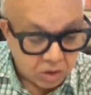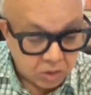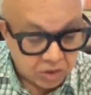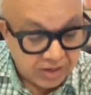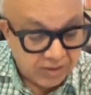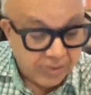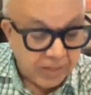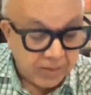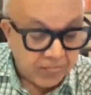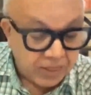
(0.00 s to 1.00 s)
Okay.
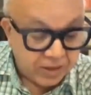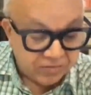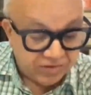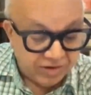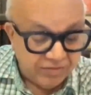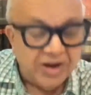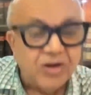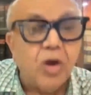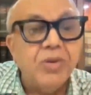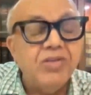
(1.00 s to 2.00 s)
The
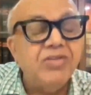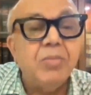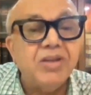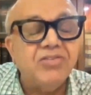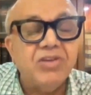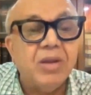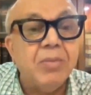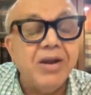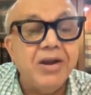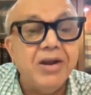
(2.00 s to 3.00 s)
certified copies are
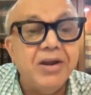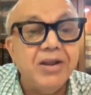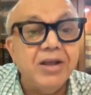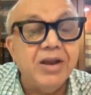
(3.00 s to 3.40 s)
mandatory.